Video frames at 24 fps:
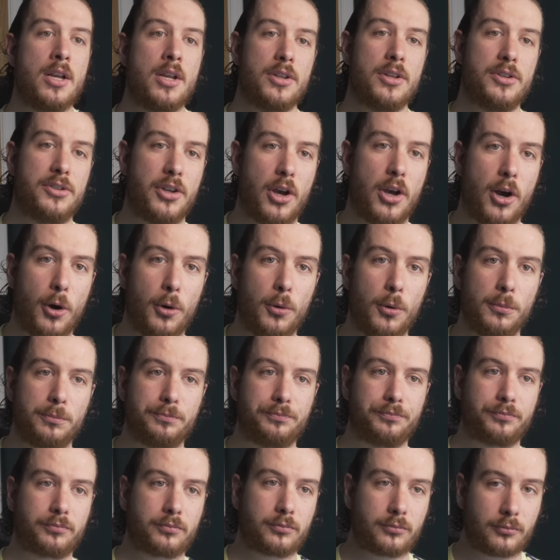So,
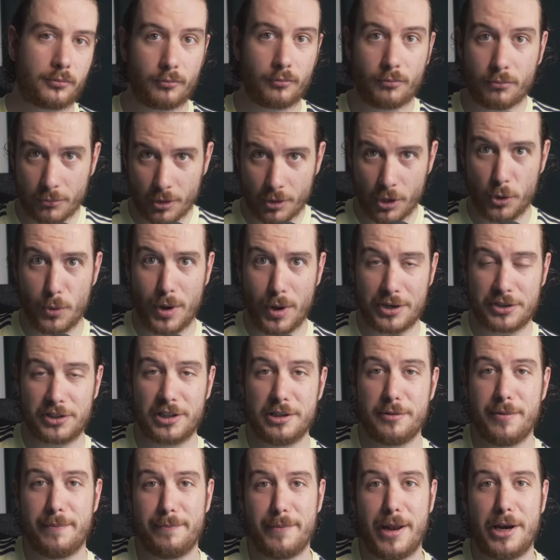who
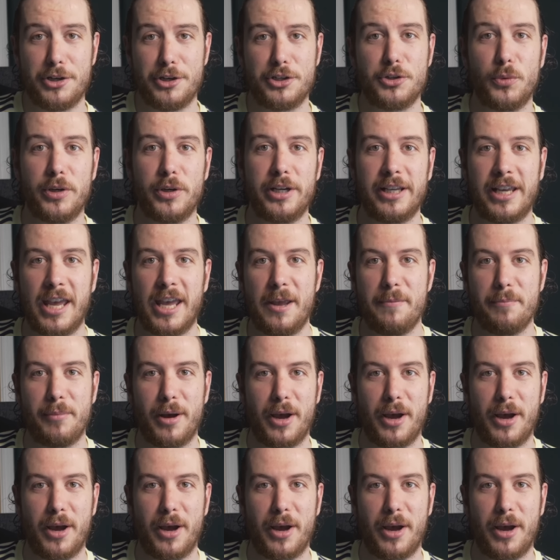actually managed to win a game,